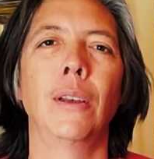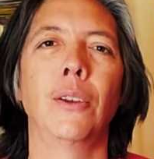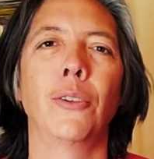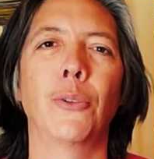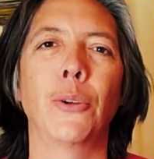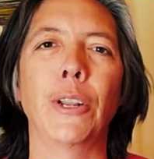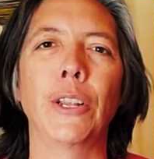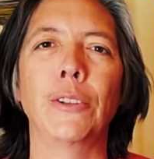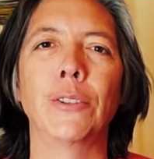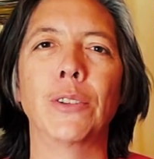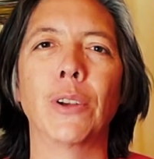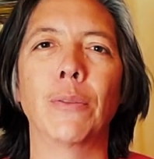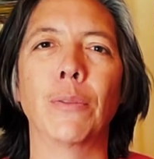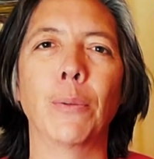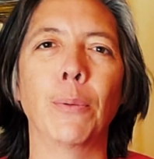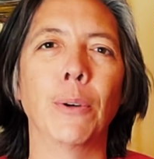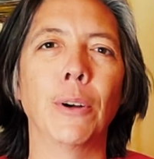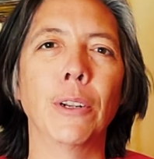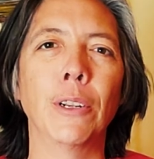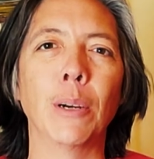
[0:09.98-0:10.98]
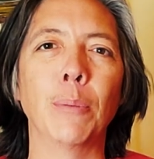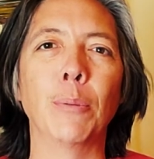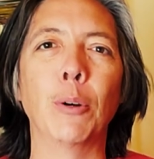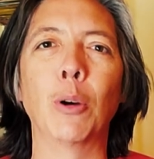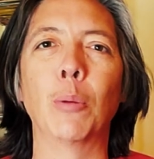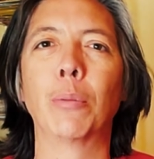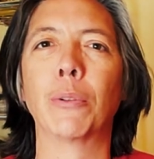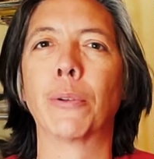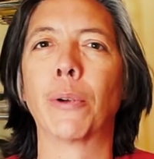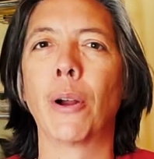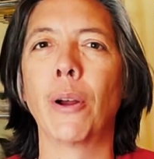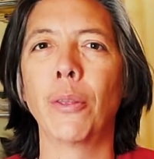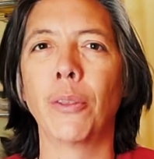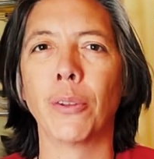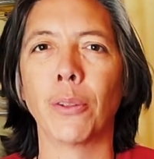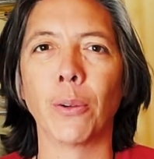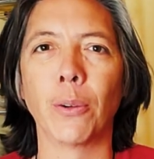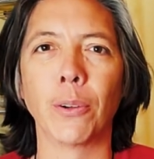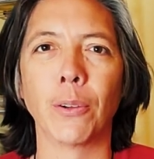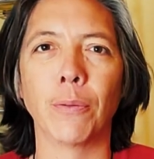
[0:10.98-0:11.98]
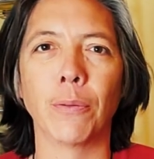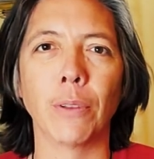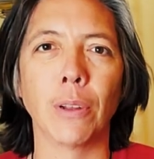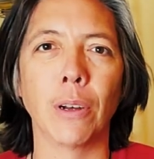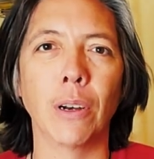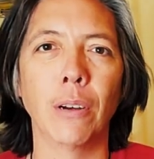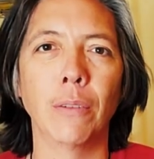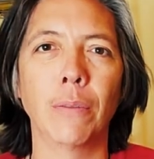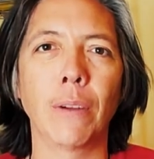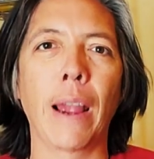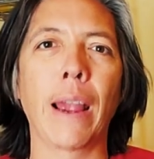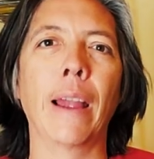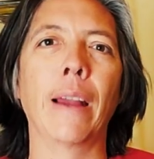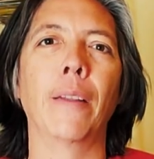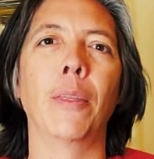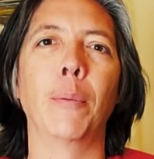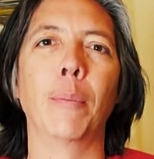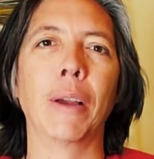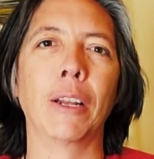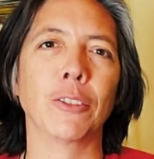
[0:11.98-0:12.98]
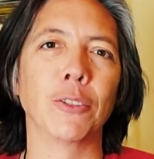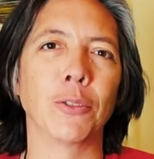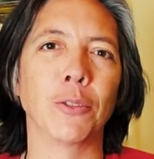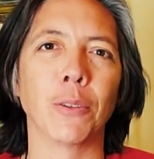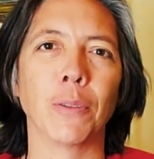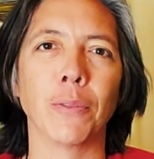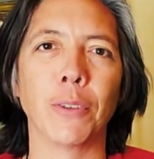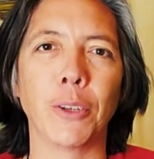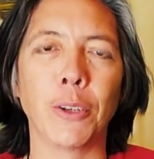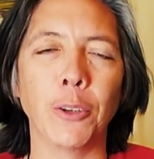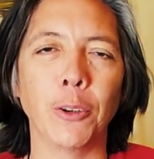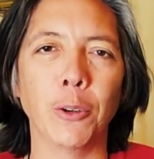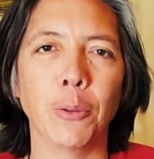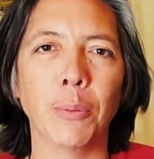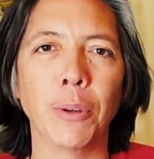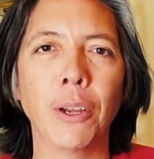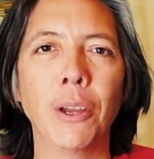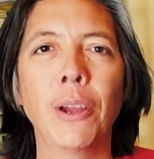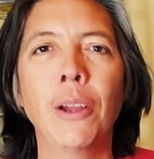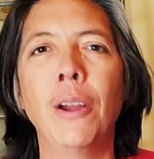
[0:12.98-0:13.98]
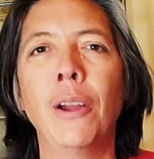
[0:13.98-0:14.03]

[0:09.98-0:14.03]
Greetings everyone, I'm Oblyron, the Lord of Love and the Magister of the Cube.